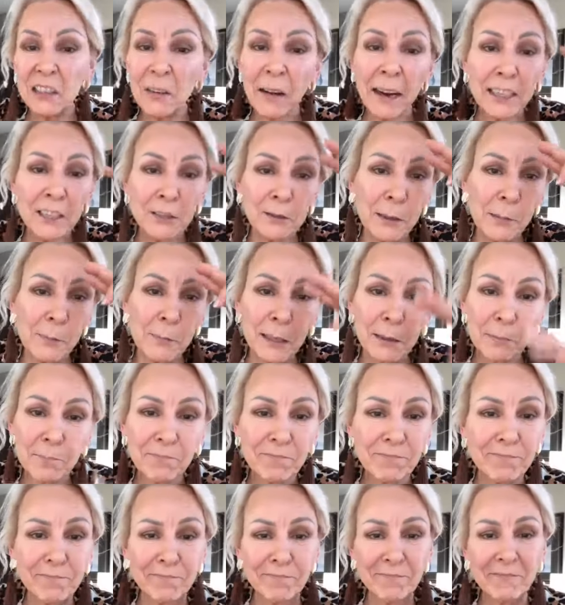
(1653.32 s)
so I trim them
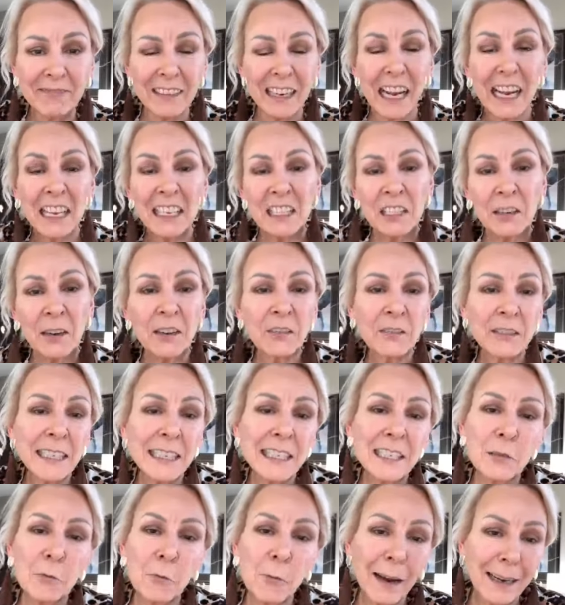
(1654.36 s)
so I don't
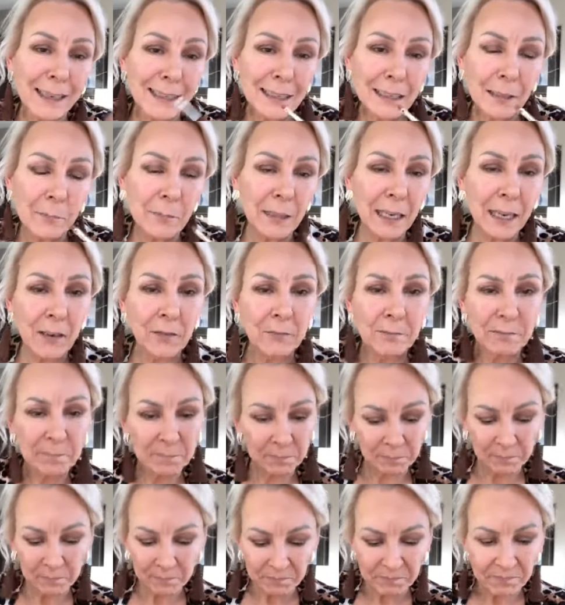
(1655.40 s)
need to wax them down.
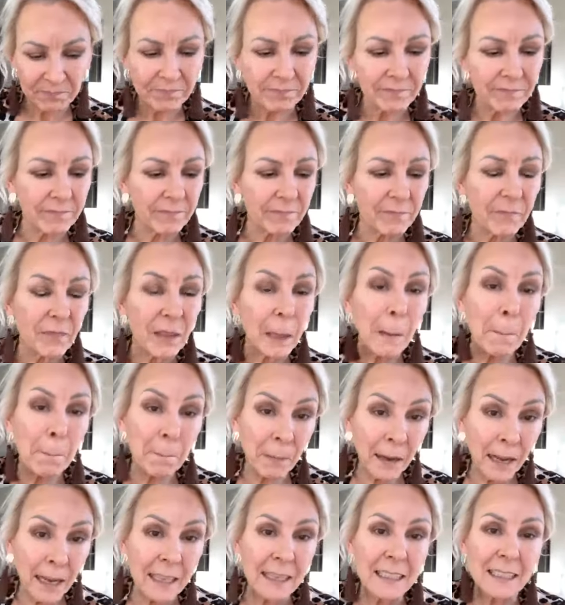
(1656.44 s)

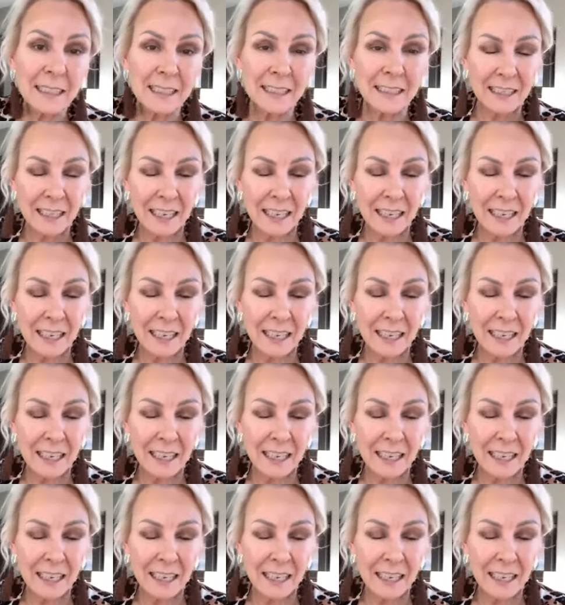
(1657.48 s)
But